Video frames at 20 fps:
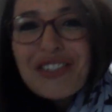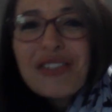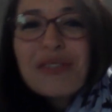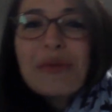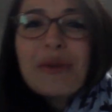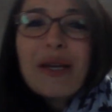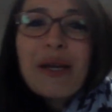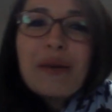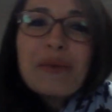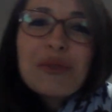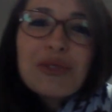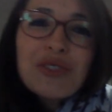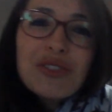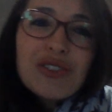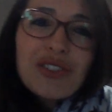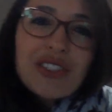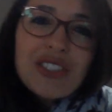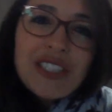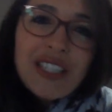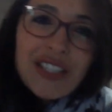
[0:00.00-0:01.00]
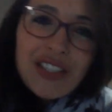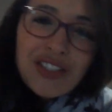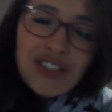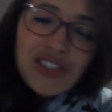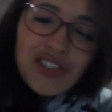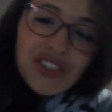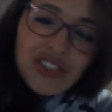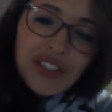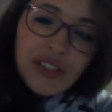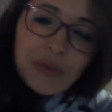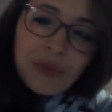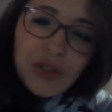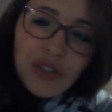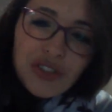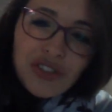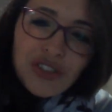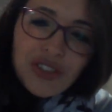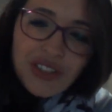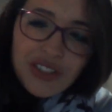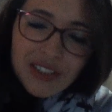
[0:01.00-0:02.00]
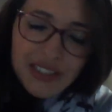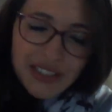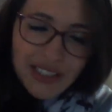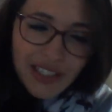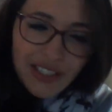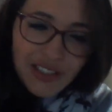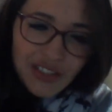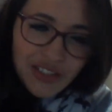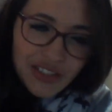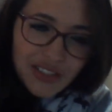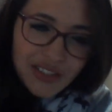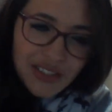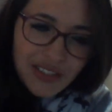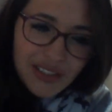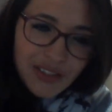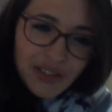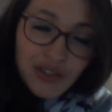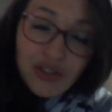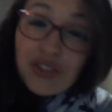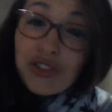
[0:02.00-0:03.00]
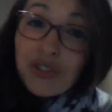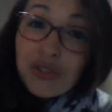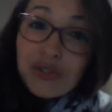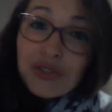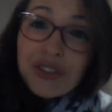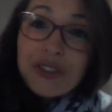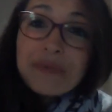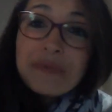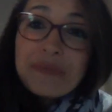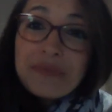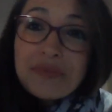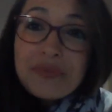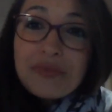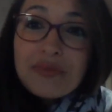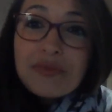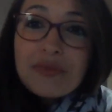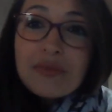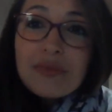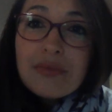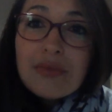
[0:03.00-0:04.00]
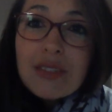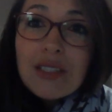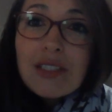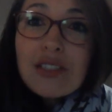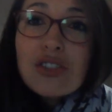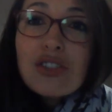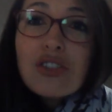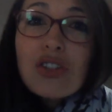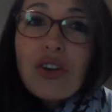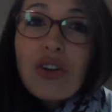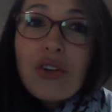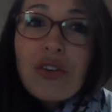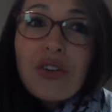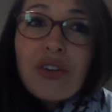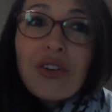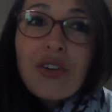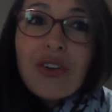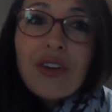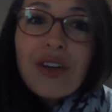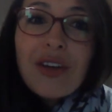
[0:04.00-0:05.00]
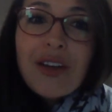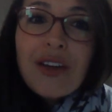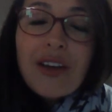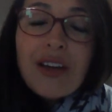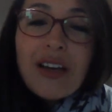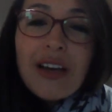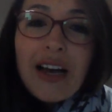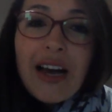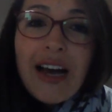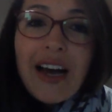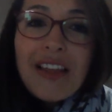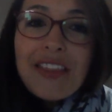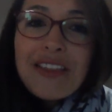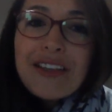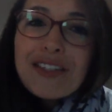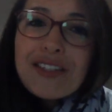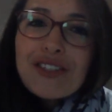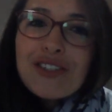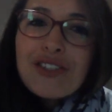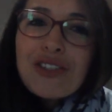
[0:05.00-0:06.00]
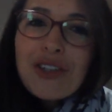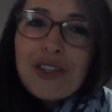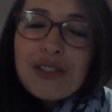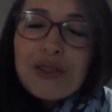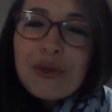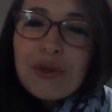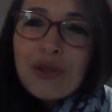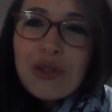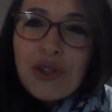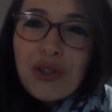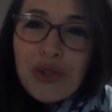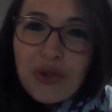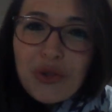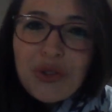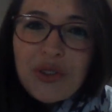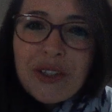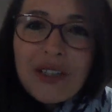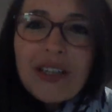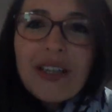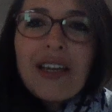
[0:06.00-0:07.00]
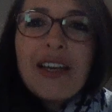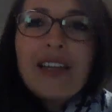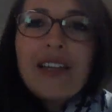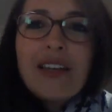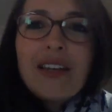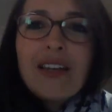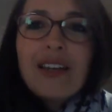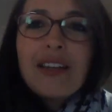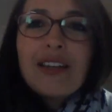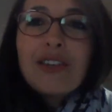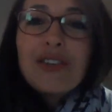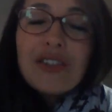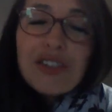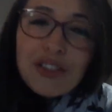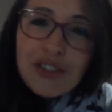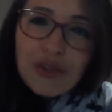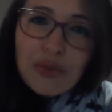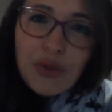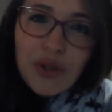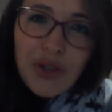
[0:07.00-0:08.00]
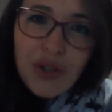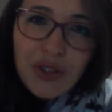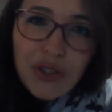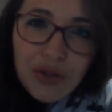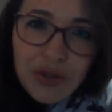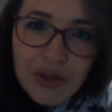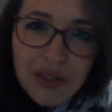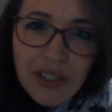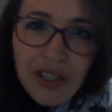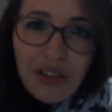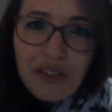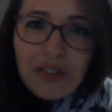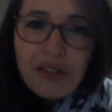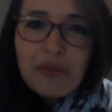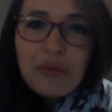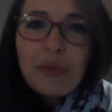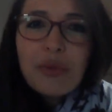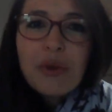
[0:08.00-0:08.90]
to be able to teach emotional intelligence to children. So I think it starts with you, and you need to work on yourself